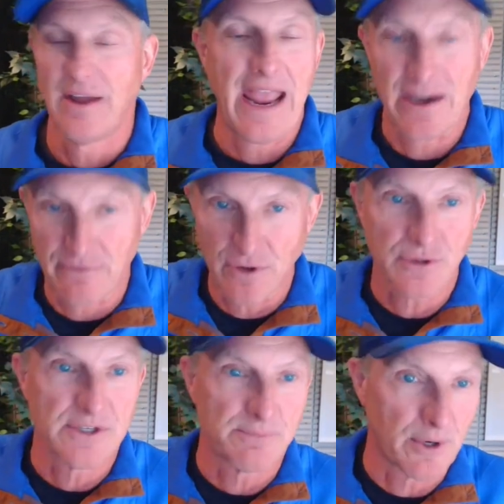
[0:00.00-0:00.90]

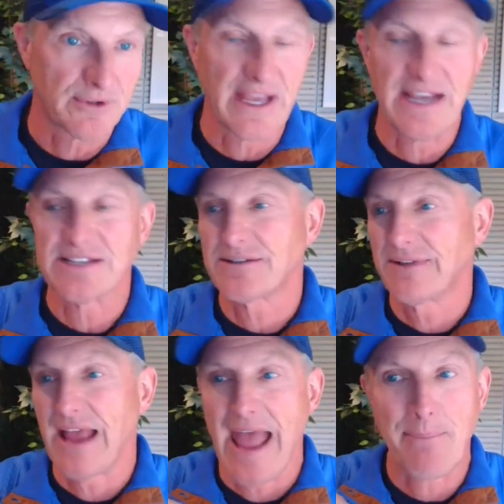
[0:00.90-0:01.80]
anniversaries, birthdays,
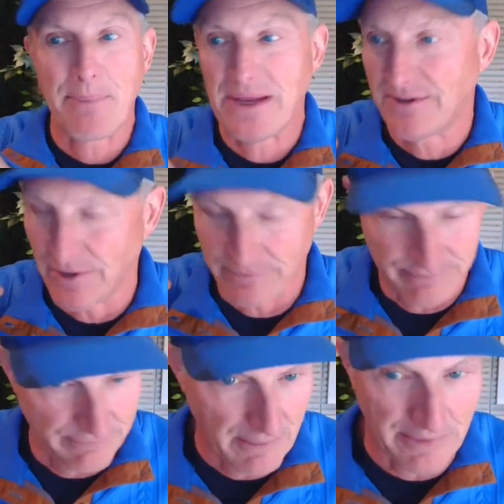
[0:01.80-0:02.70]
happy, you know,
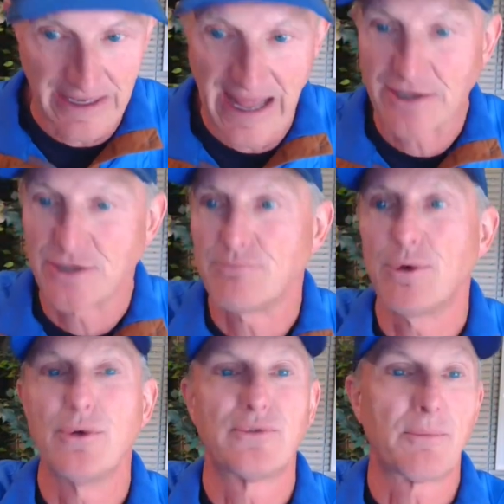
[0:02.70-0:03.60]
I'm glad you
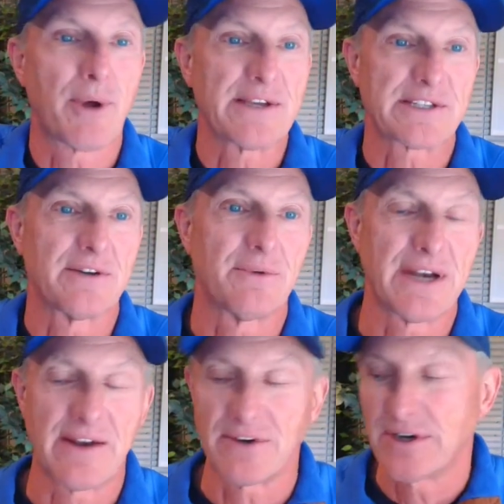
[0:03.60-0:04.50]
moved to Prescott,
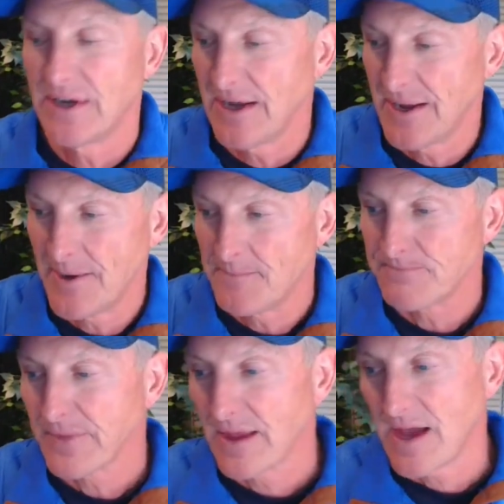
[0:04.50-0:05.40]
whatever.
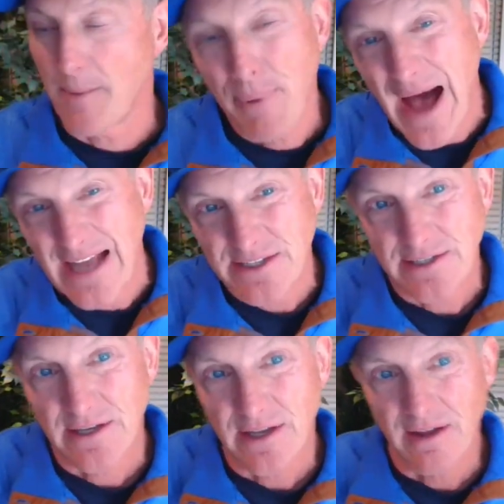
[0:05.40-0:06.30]
Uh, but
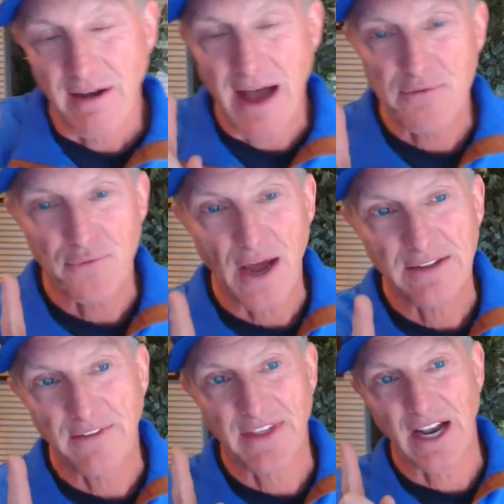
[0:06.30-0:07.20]
I'm
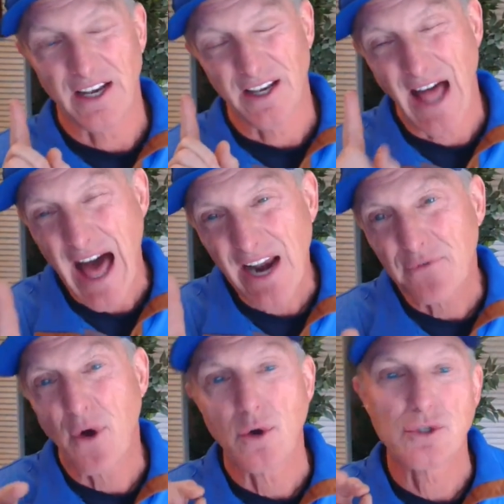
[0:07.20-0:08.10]
finding that a lot of
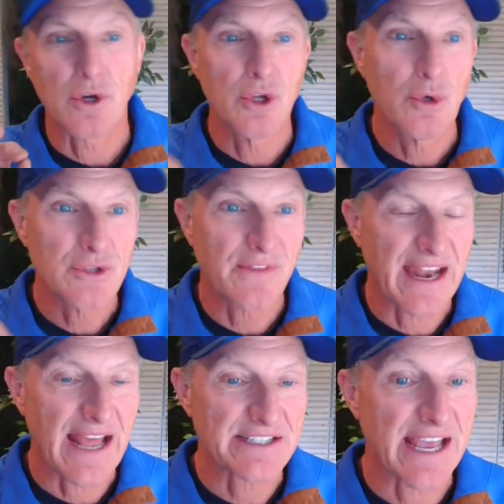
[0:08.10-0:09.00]
folks are using
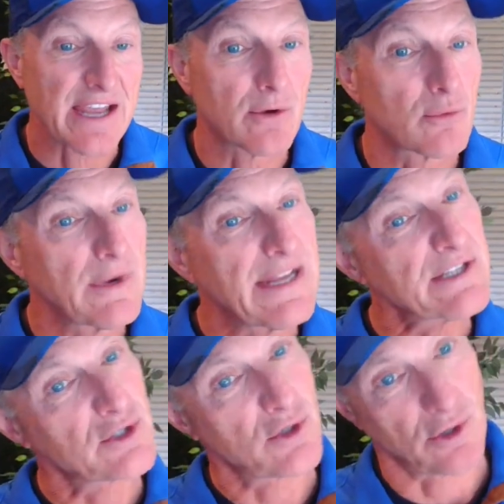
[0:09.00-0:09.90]
that as a
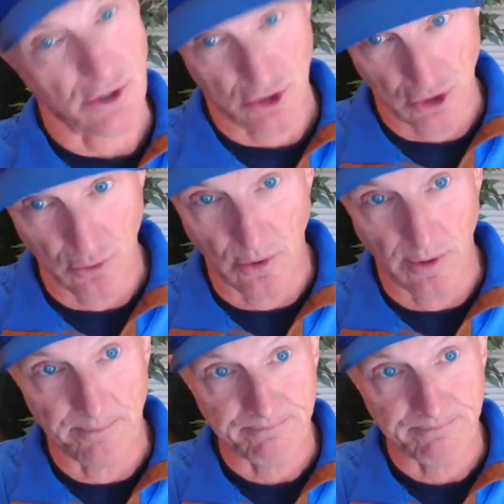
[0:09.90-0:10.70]
research tool.